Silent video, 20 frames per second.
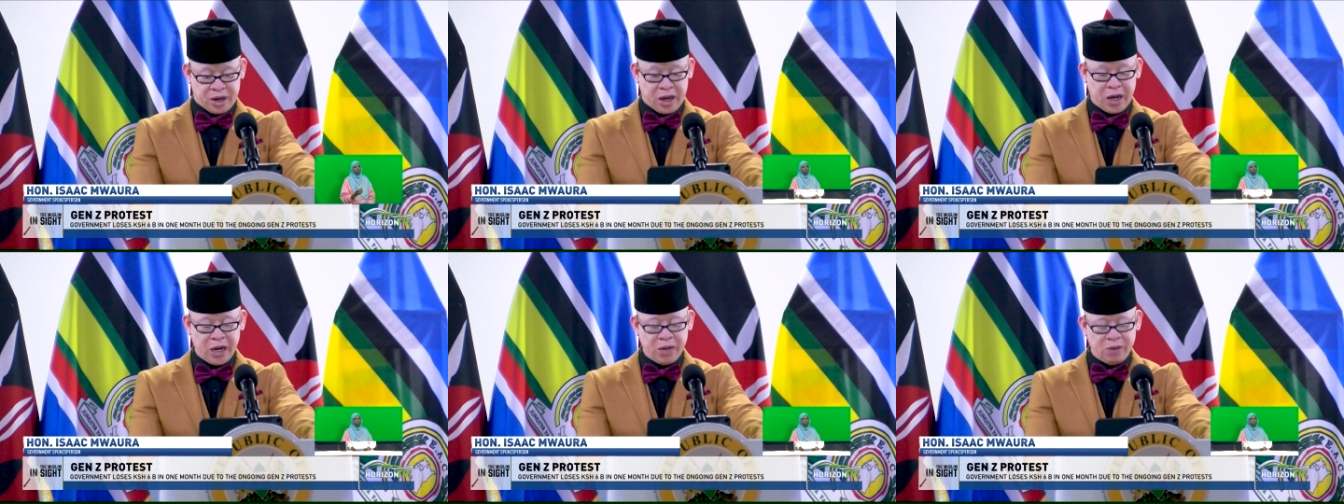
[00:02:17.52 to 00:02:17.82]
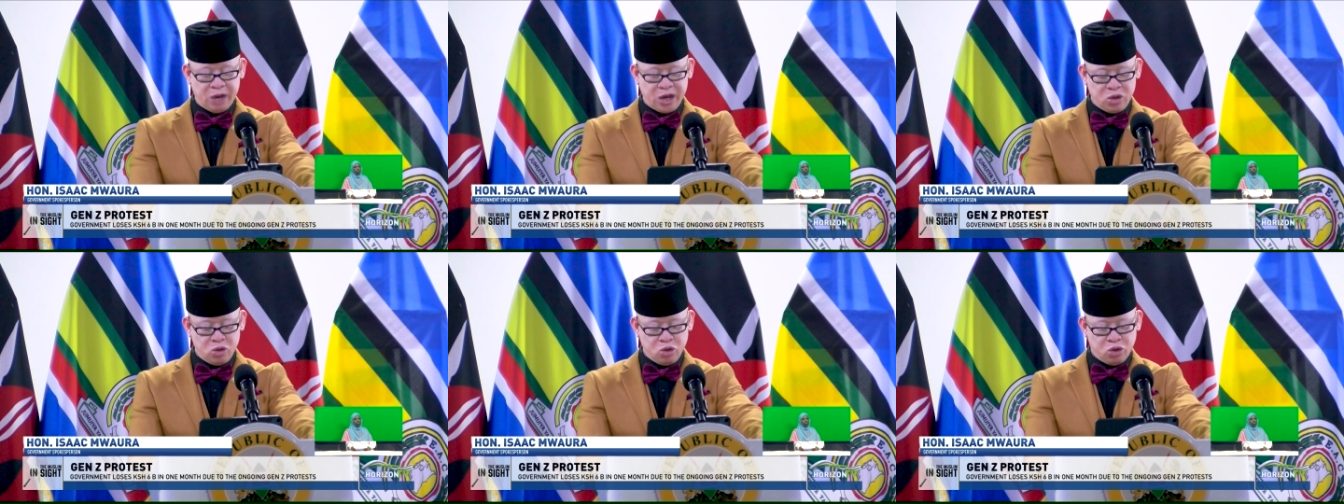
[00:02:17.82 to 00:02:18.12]
and
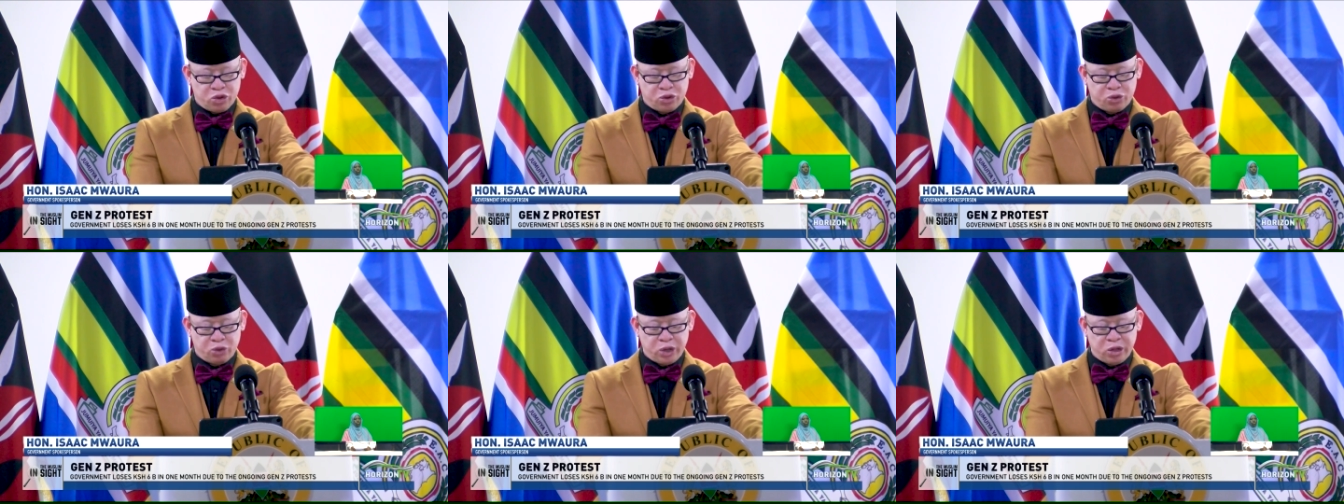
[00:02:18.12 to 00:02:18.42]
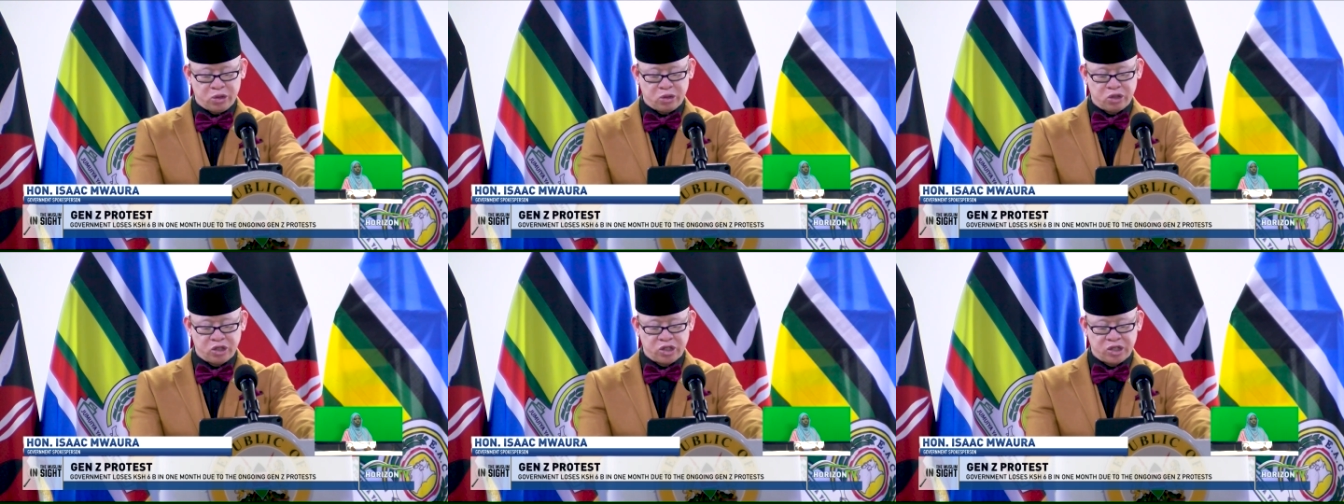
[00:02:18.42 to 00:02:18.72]
our youth to
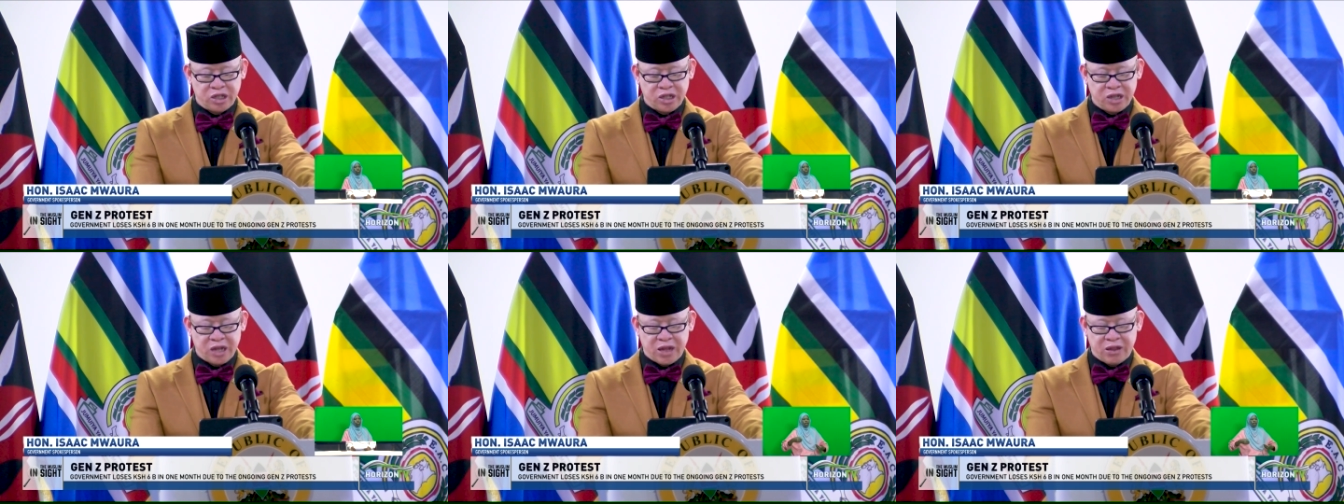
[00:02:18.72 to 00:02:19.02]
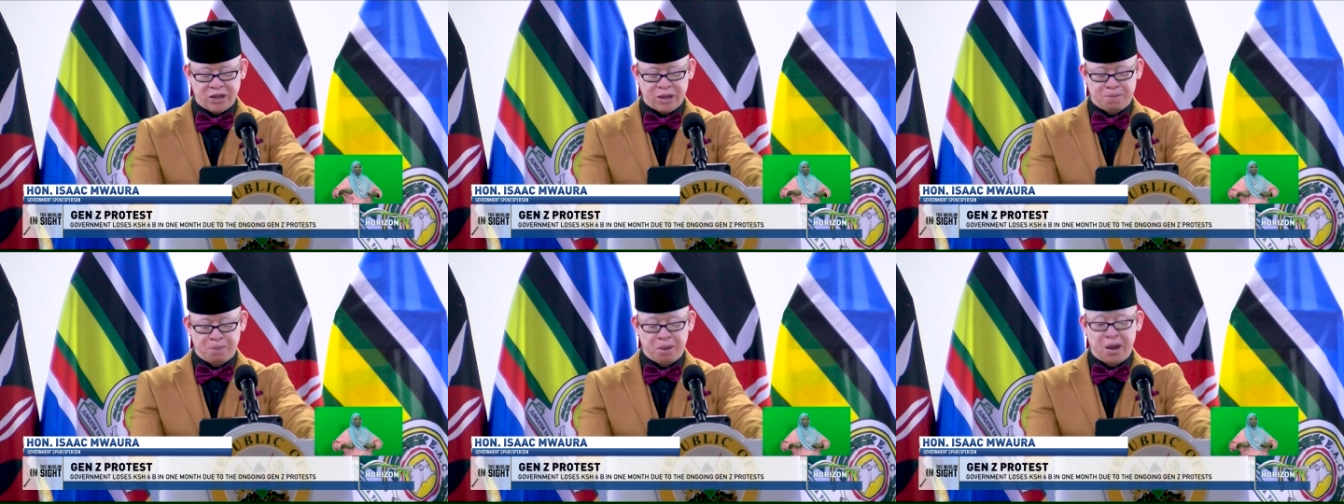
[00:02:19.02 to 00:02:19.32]
reconsider
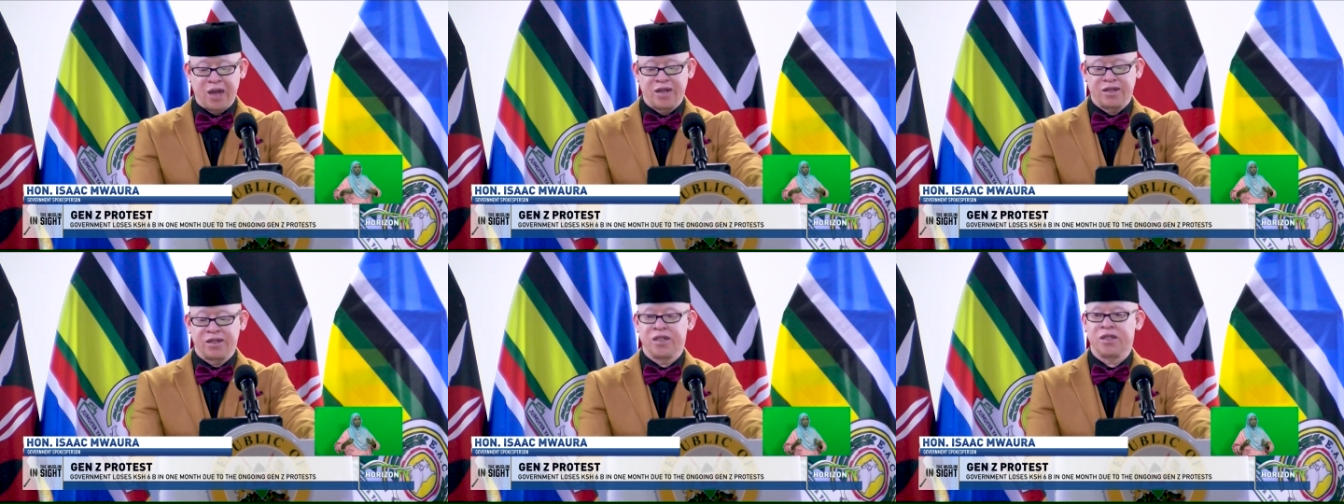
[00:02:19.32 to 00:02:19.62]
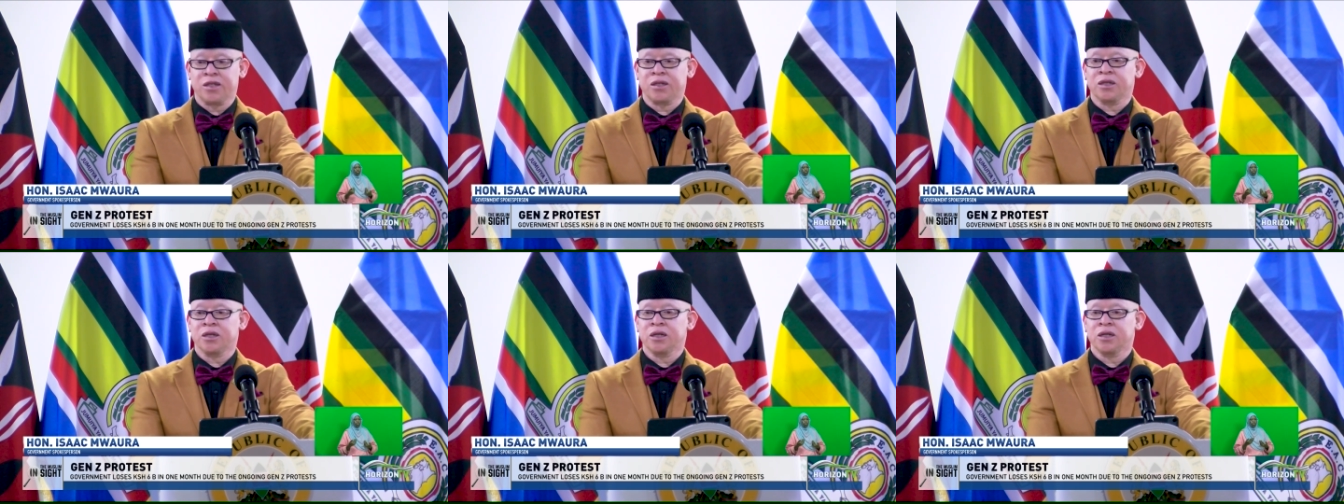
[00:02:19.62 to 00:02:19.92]
their
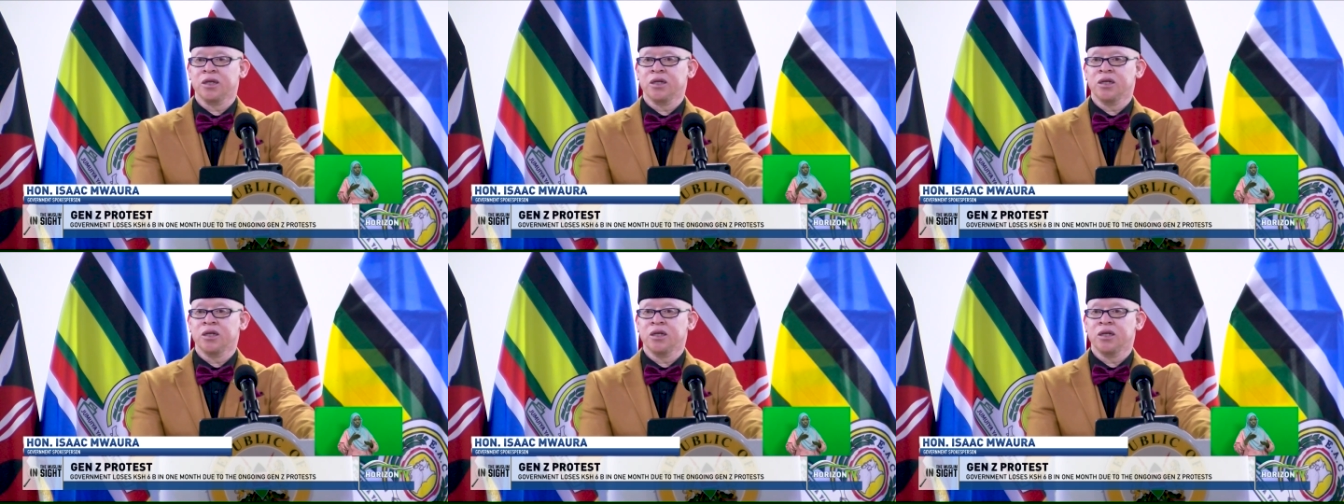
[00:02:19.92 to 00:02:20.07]
plans